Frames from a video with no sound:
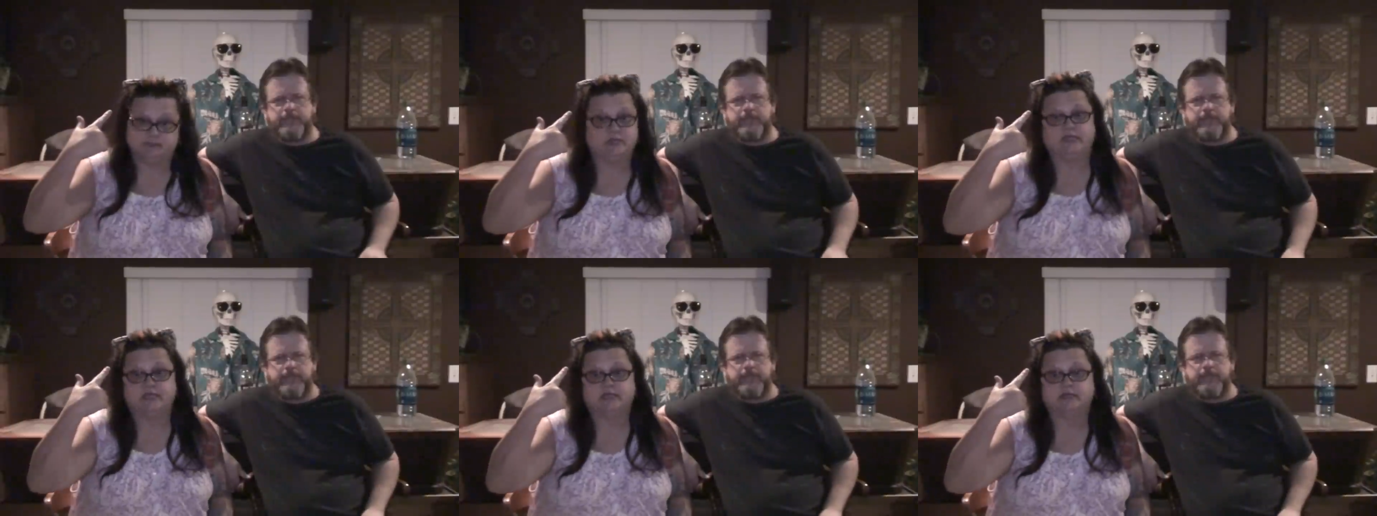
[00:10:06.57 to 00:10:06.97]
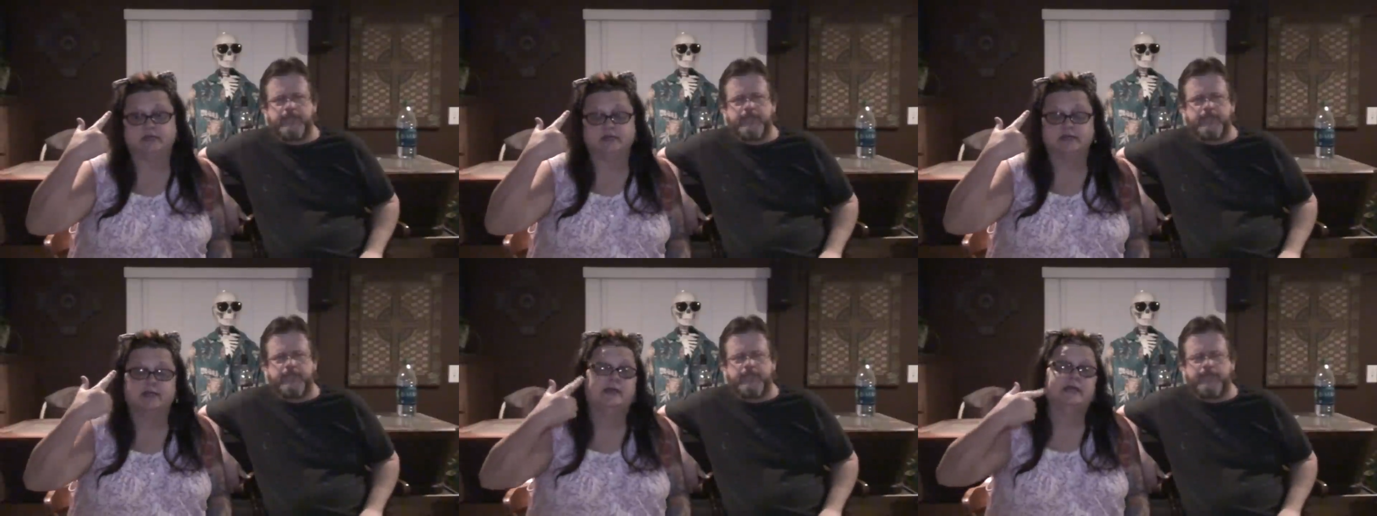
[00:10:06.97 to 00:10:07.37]
Speaker 1: me.
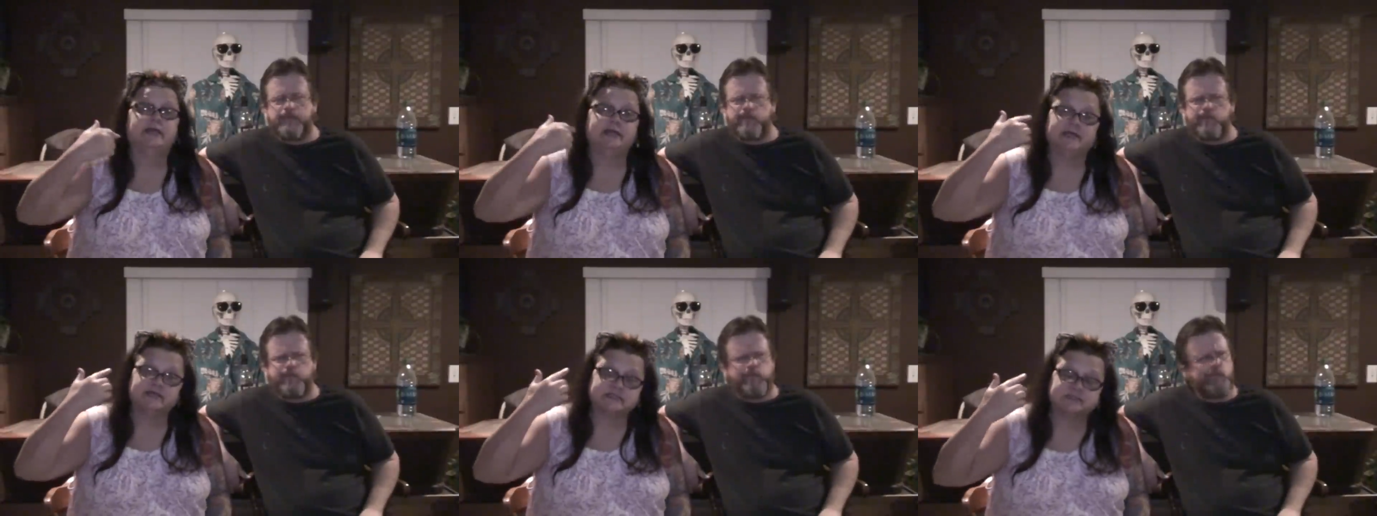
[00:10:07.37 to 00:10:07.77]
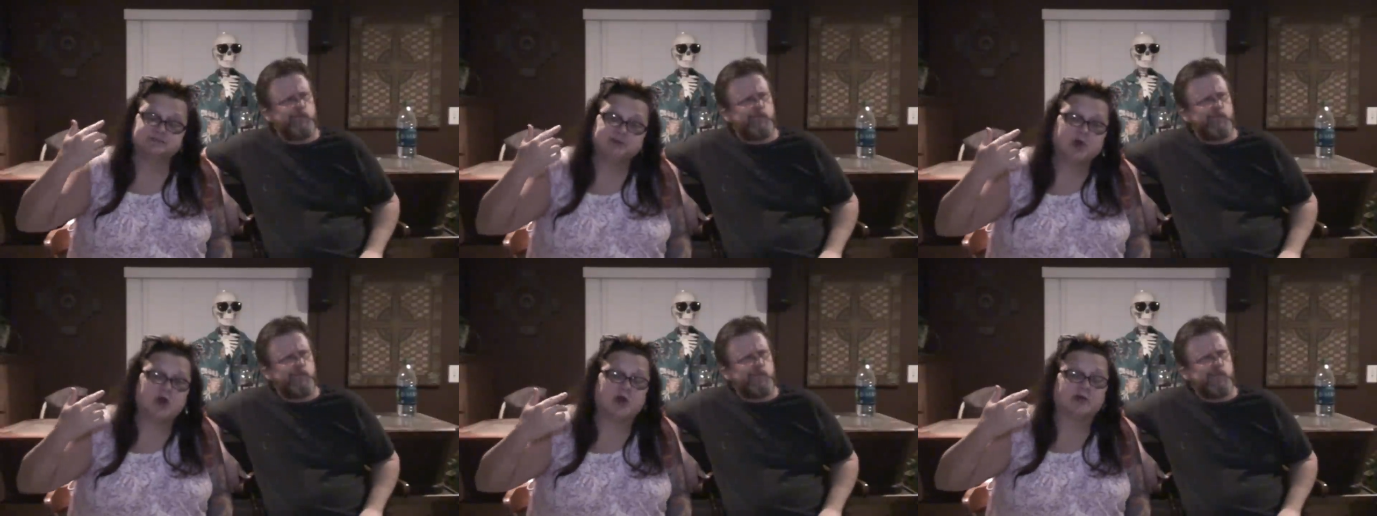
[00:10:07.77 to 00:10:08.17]
It's
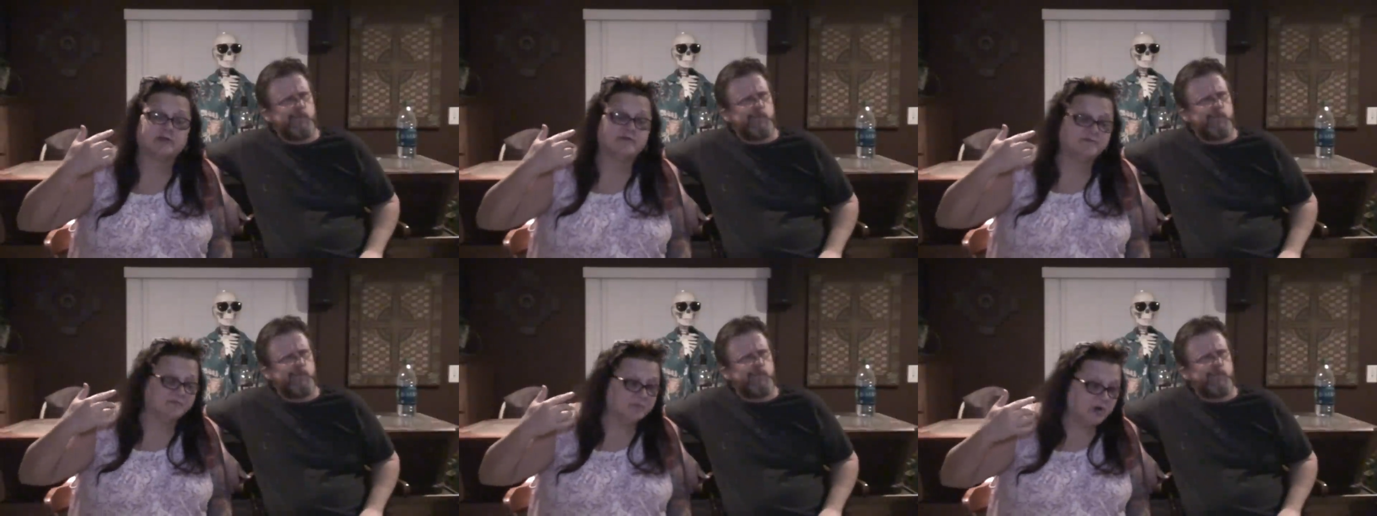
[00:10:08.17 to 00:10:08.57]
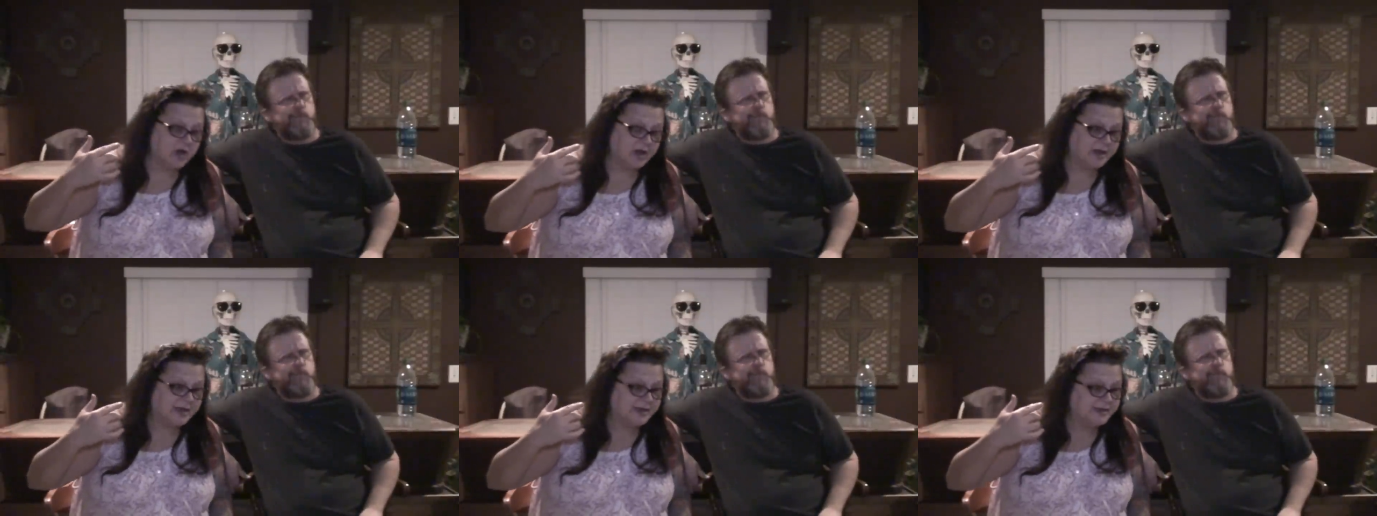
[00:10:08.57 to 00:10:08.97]
part of
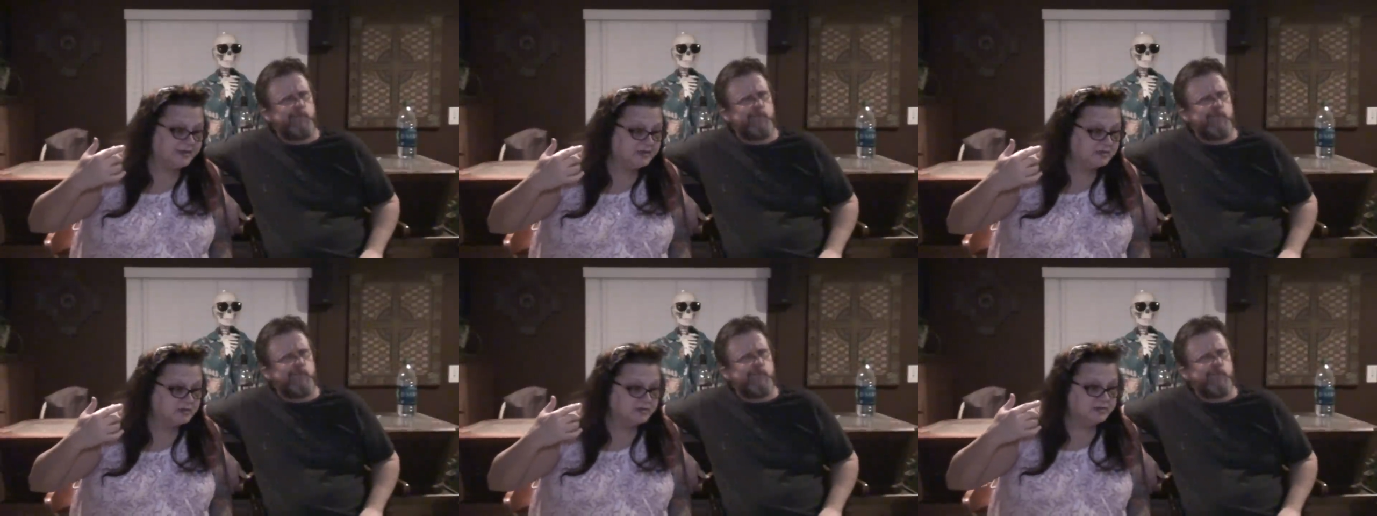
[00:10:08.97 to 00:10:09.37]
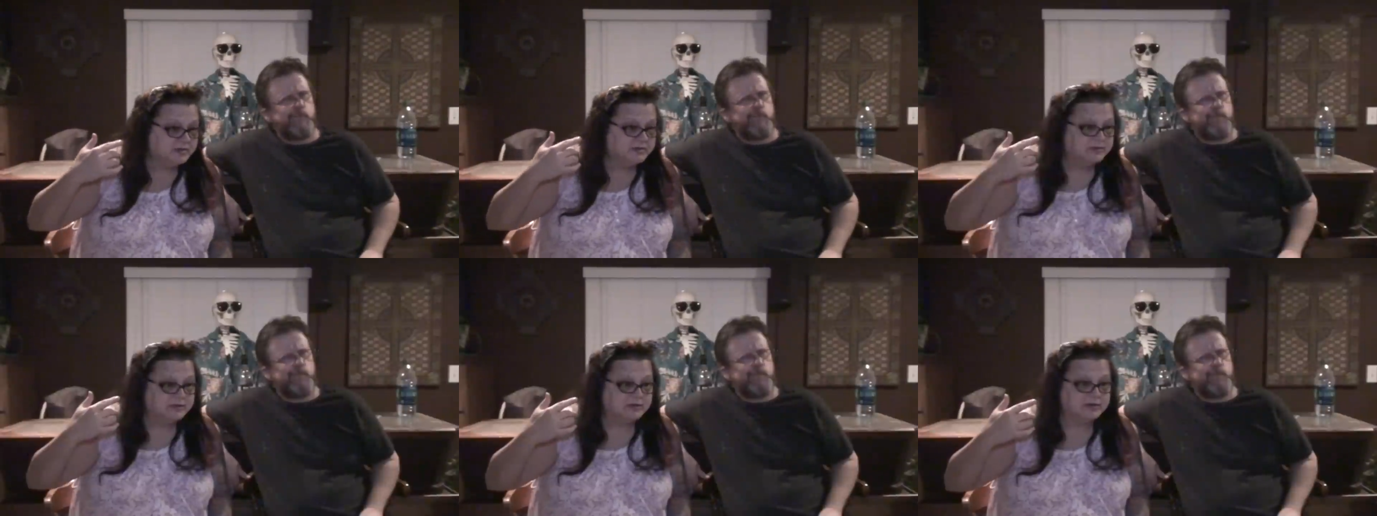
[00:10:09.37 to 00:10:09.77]
my,
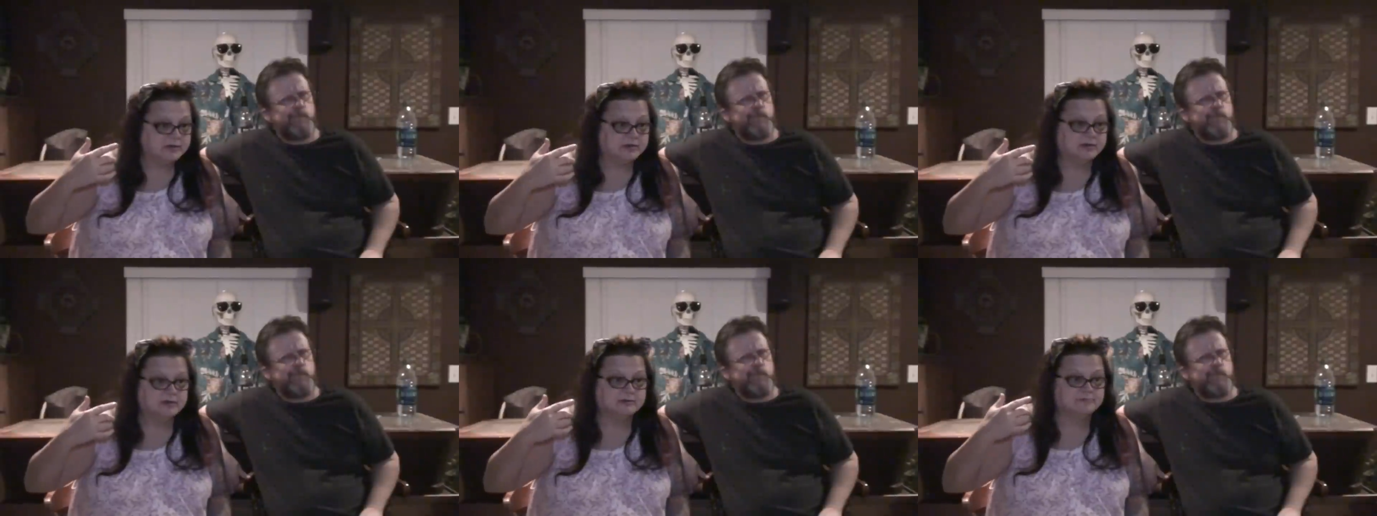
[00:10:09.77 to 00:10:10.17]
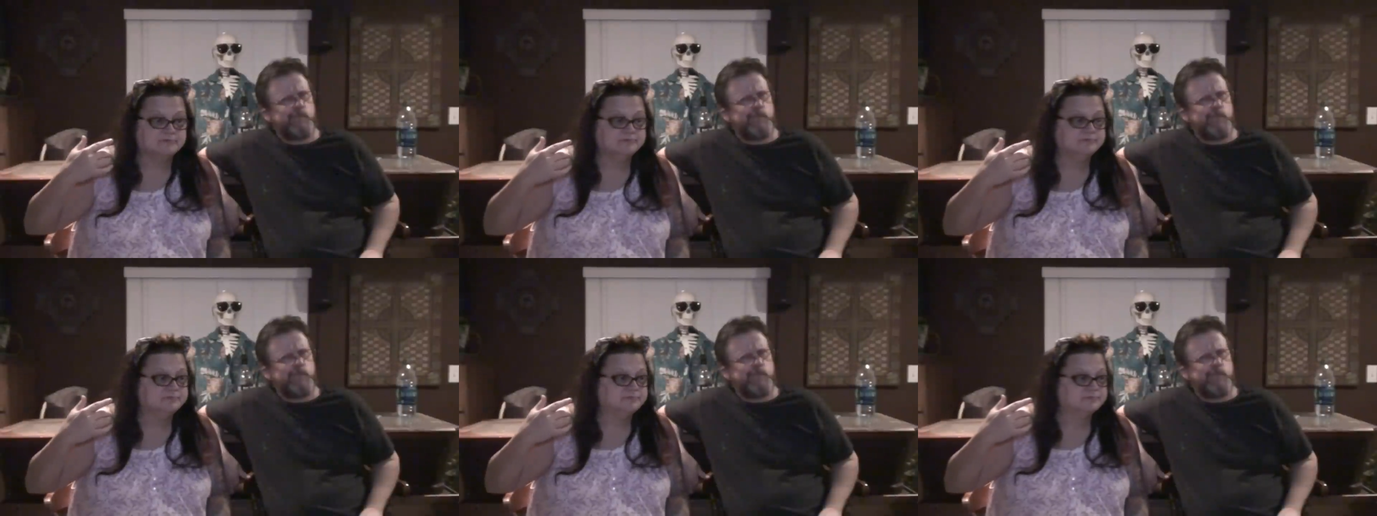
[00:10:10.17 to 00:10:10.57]

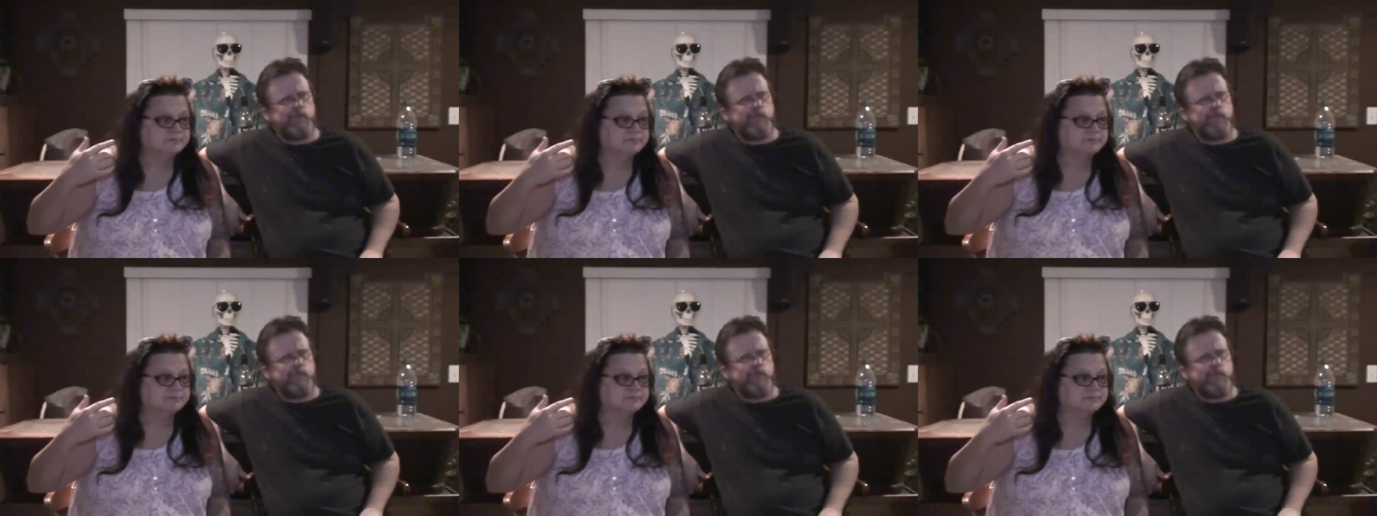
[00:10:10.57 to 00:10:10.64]
um,